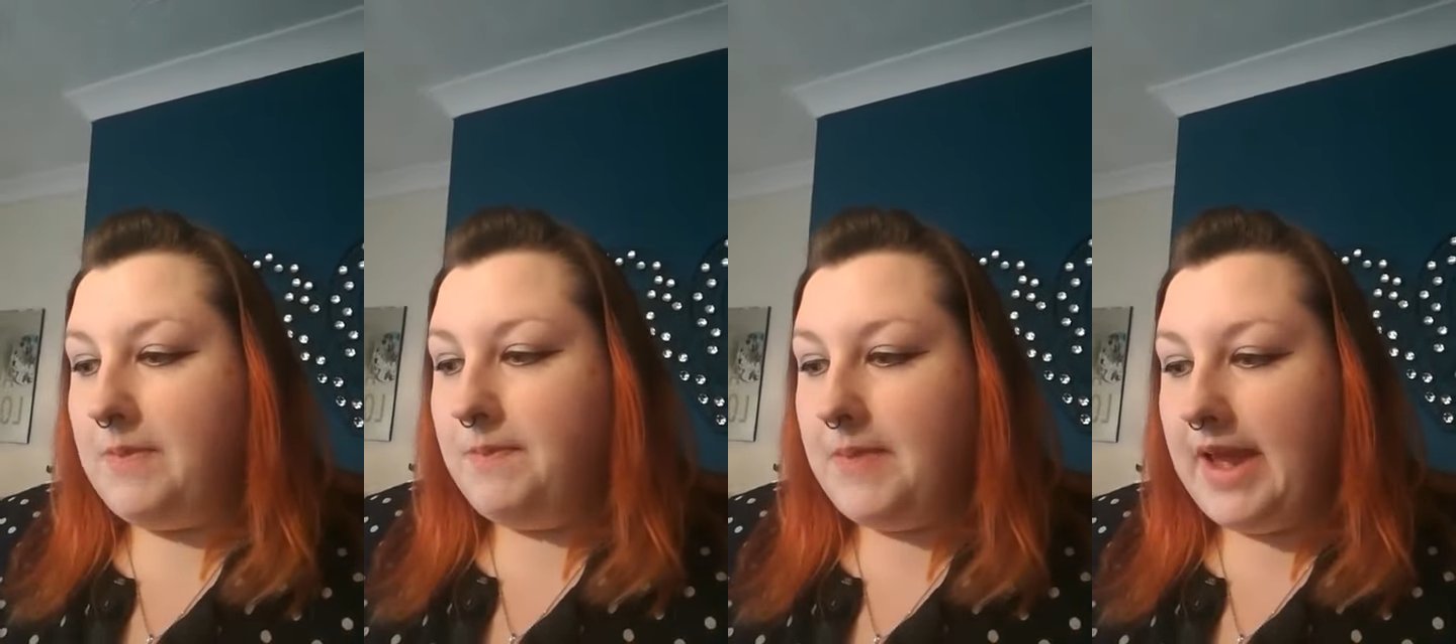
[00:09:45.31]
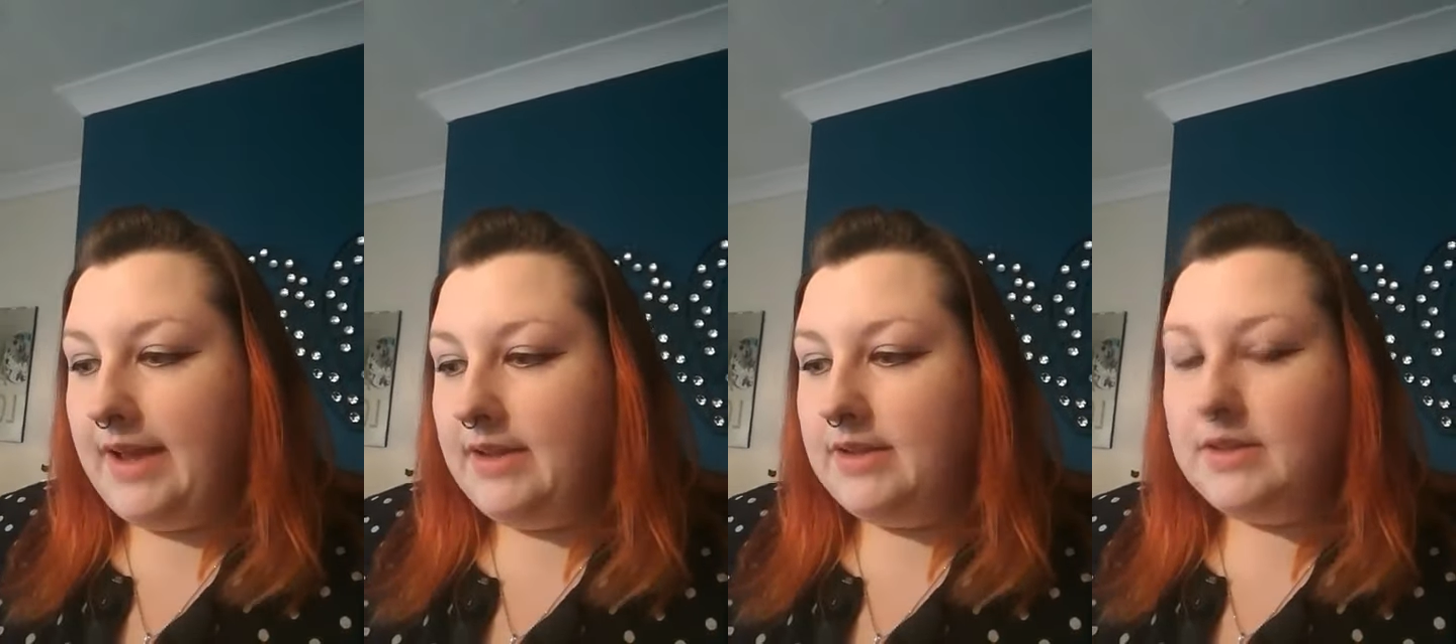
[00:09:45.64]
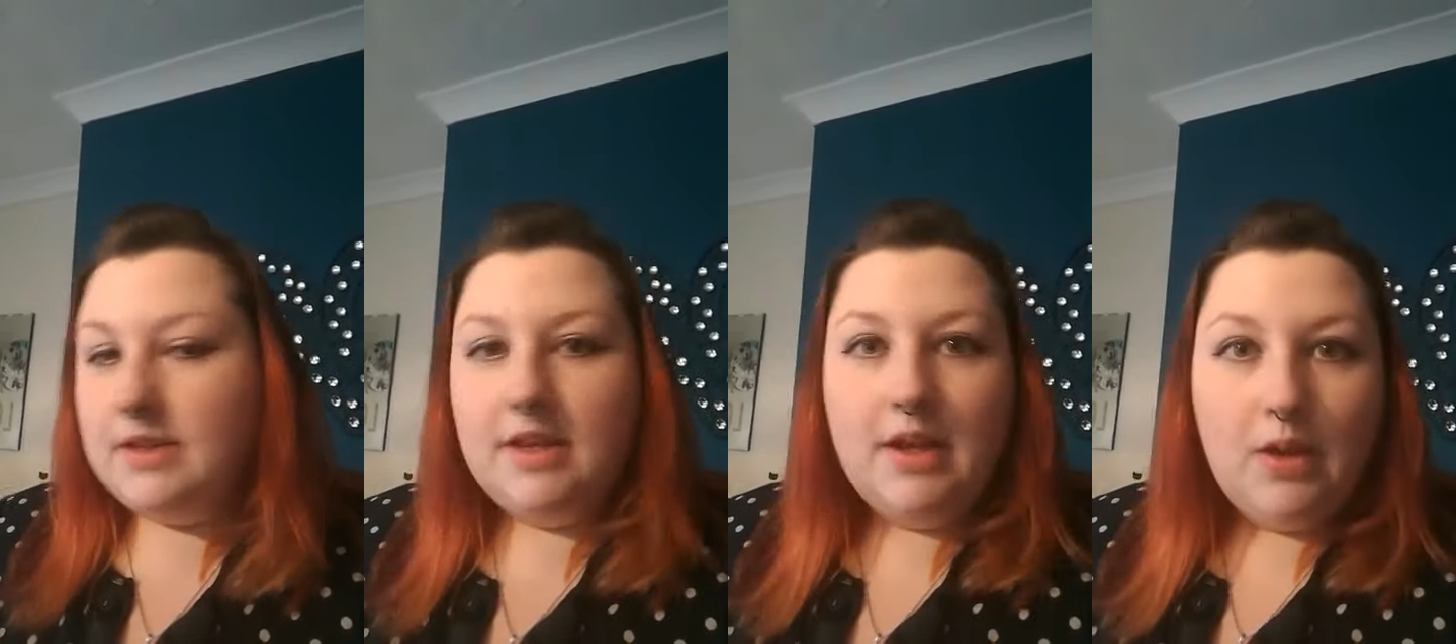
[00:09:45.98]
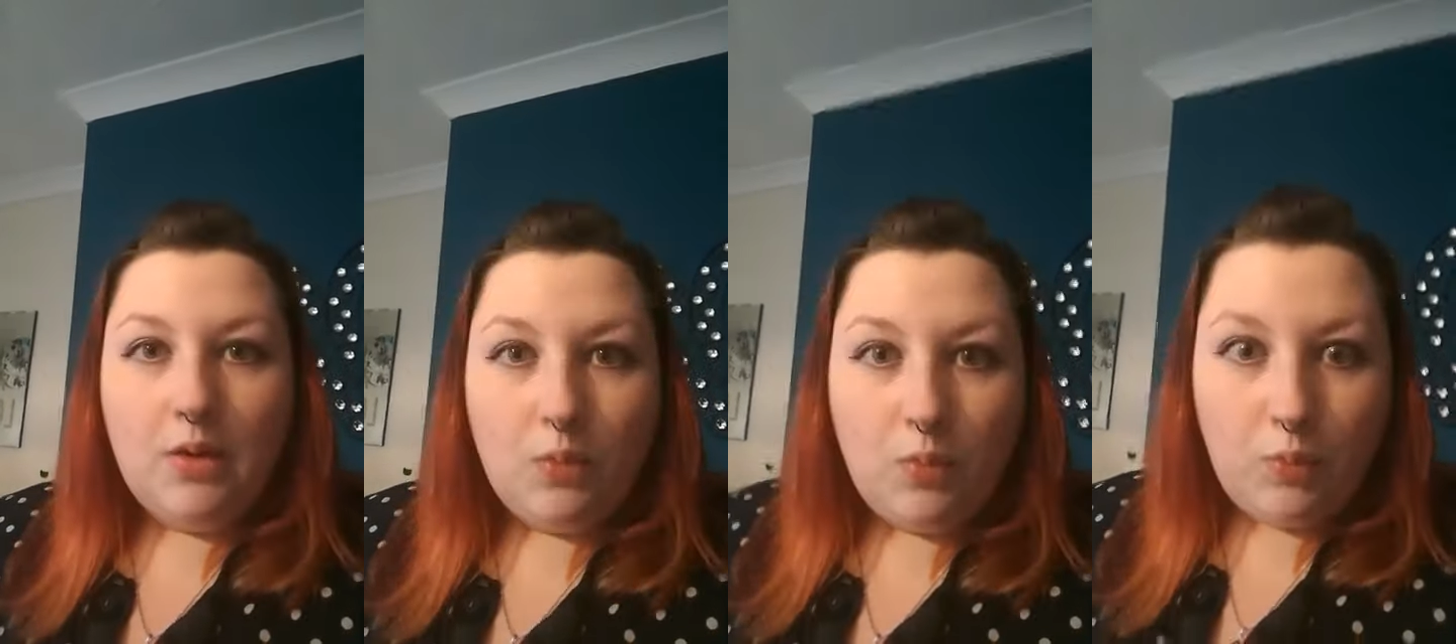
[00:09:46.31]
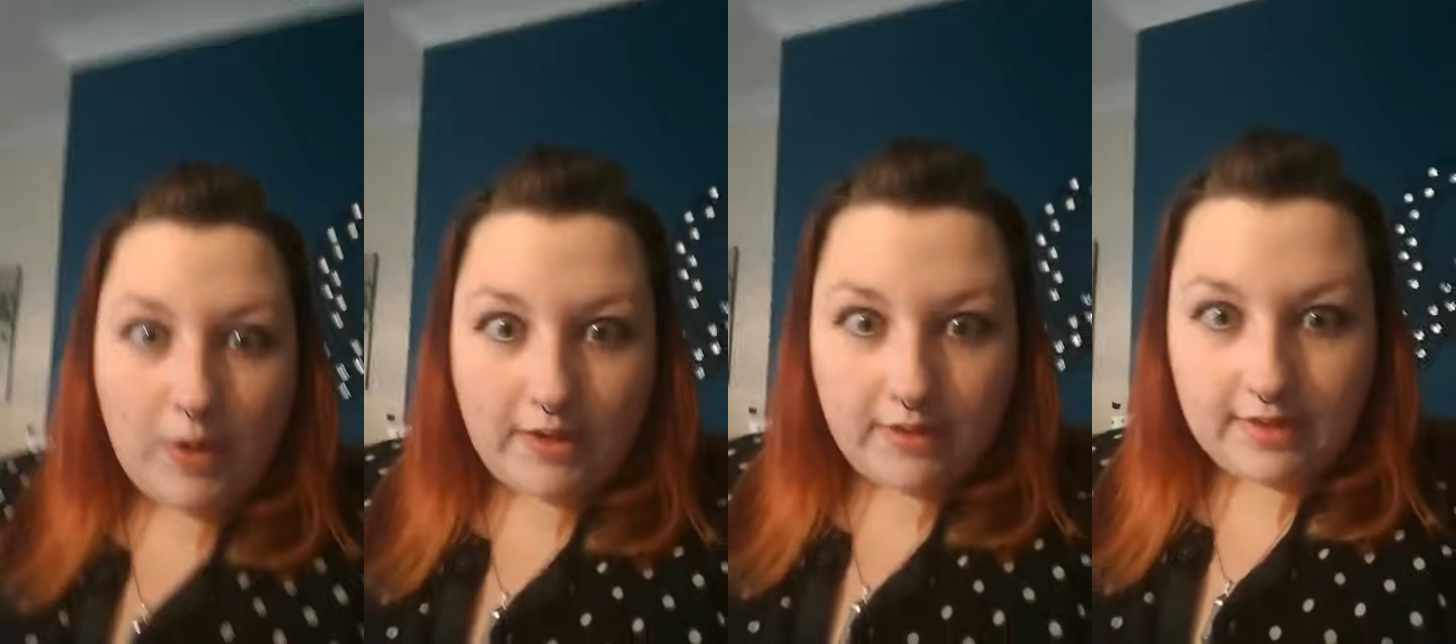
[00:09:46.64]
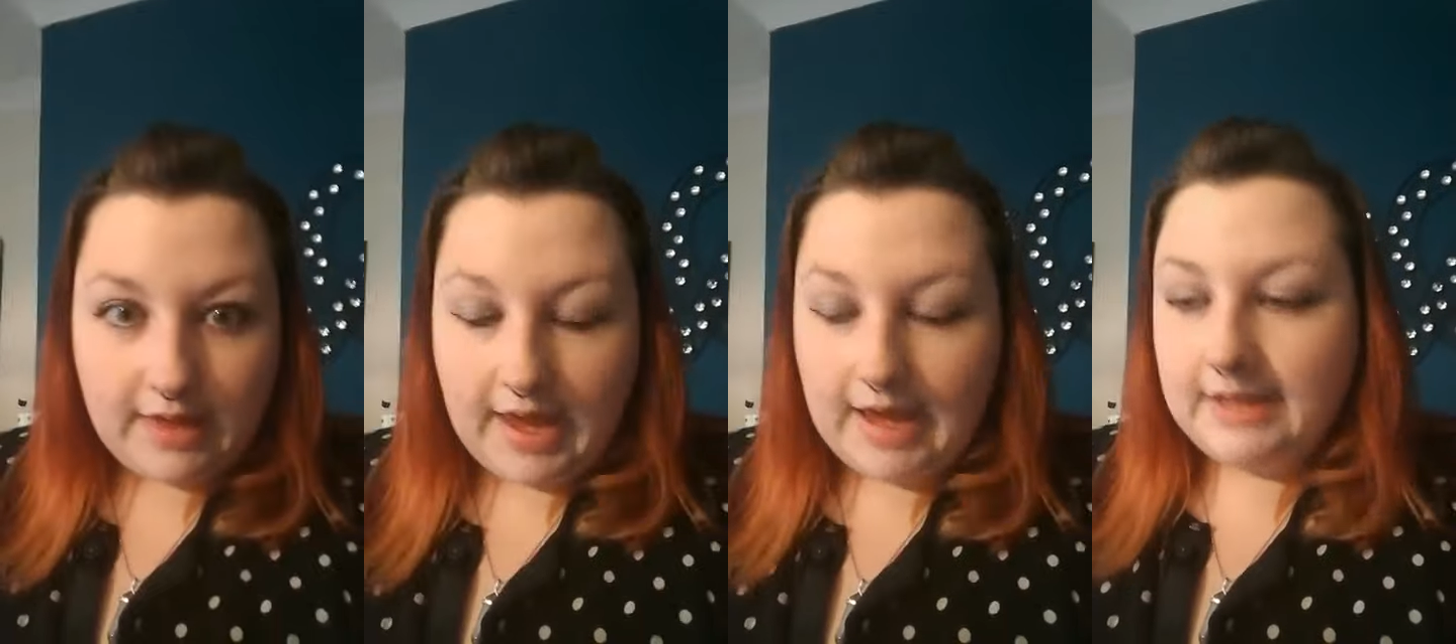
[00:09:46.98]
bags with the
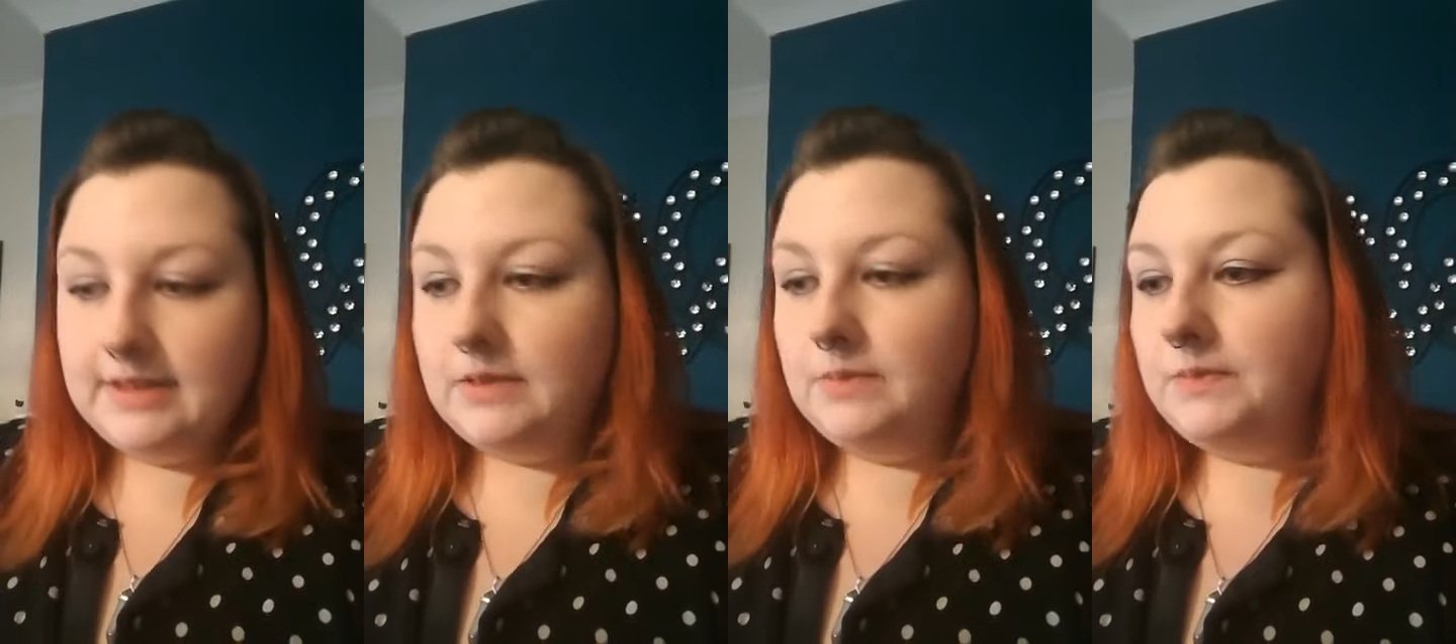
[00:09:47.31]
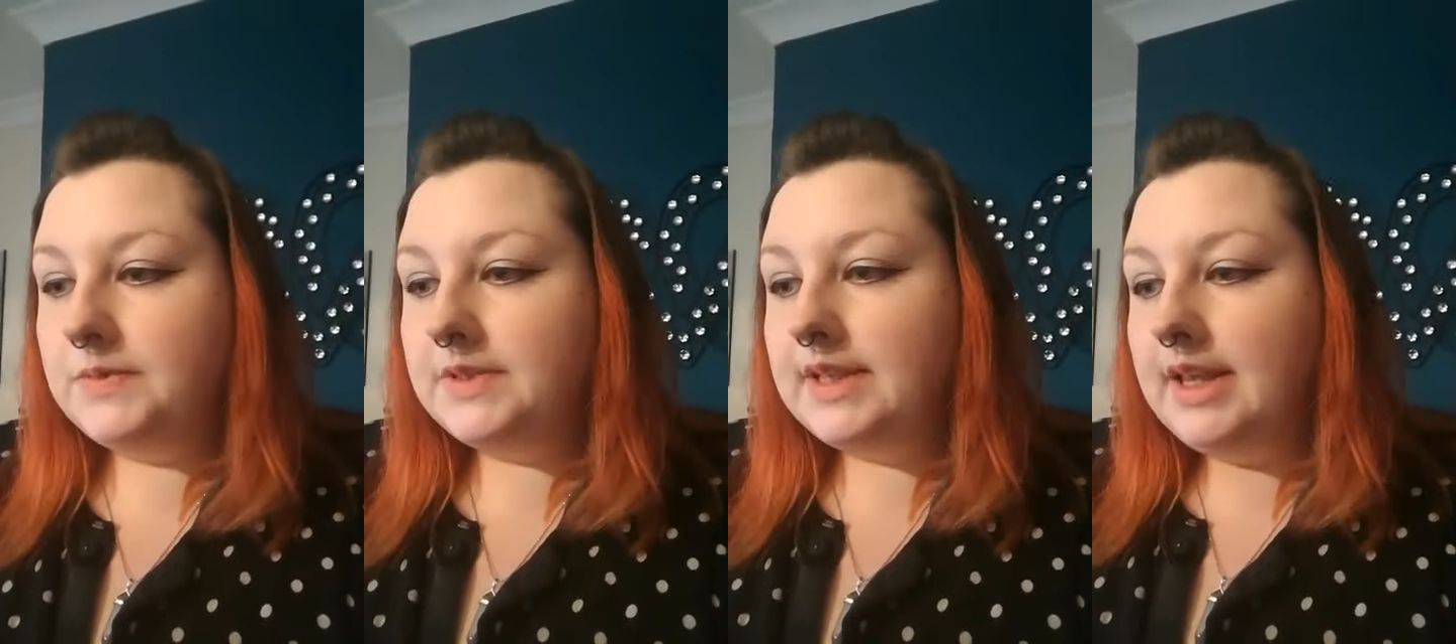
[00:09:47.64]
items,